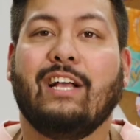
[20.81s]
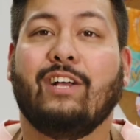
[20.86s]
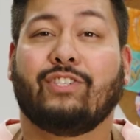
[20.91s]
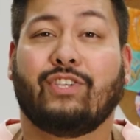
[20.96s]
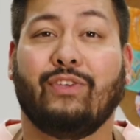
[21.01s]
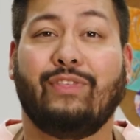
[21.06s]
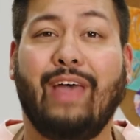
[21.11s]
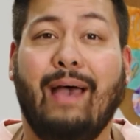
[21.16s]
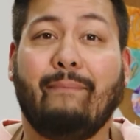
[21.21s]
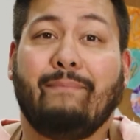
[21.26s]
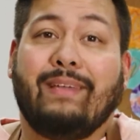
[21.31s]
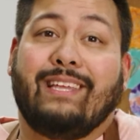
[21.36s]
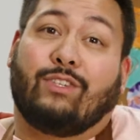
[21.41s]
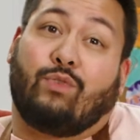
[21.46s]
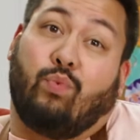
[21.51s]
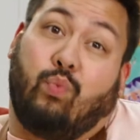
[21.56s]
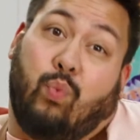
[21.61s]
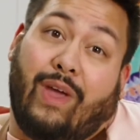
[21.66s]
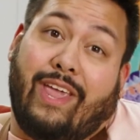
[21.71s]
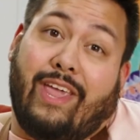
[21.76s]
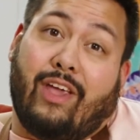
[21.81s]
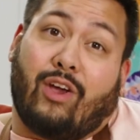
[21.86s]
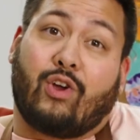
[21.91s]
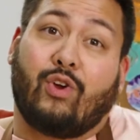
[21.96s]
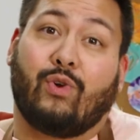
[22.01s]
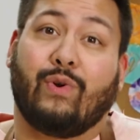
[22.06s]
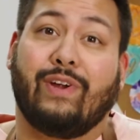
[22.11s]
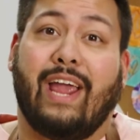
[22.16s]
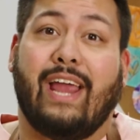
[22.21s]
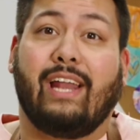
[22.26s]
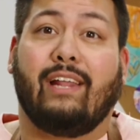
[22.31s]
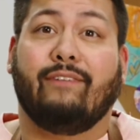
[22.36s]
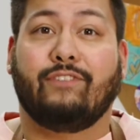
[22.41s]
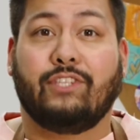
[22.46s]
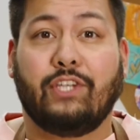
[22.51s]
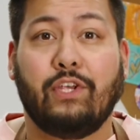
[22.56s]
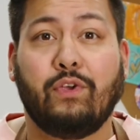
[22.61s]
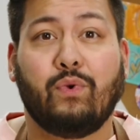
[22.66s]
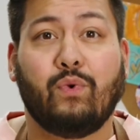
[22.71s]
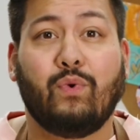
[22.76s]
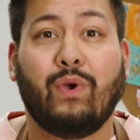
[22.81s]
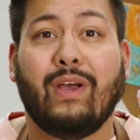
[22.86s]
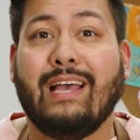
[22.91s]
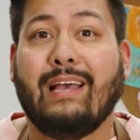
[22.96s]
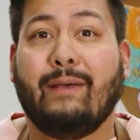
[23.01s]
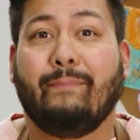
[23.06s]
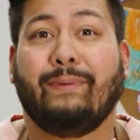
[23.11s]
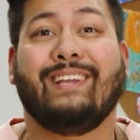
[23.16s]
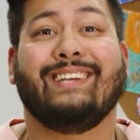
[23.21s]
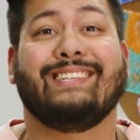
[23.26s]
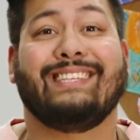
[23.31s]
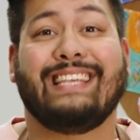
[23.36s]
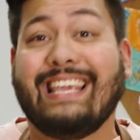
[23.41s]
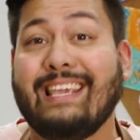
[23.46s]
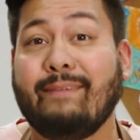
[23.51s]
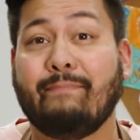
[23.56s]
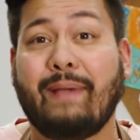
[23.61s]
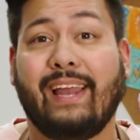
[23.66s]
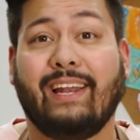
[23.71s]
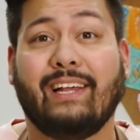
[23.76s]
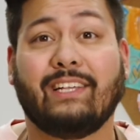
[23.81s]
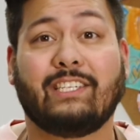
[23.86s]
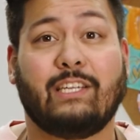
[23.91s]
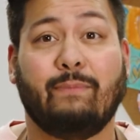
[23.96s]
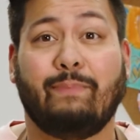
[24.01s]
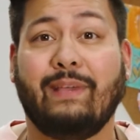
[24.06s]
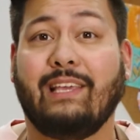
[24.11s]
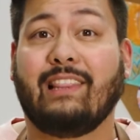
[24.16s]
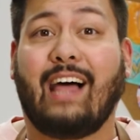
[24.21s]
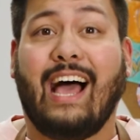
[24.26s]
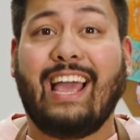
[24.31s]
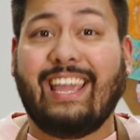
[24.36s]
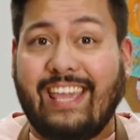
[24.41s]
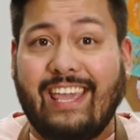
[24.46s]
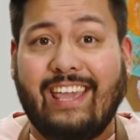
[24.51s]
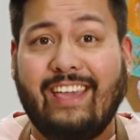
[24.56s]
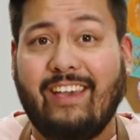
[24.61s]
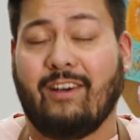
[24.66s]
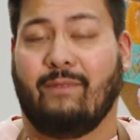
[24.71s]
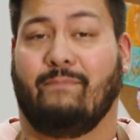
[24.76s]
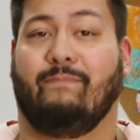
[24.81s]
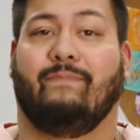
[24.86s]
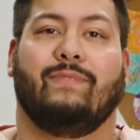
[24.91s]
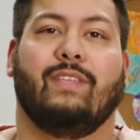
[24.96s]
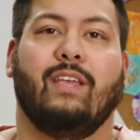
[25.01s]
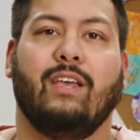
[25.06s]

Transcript: So that means we are creative too, because He made us to be like Him.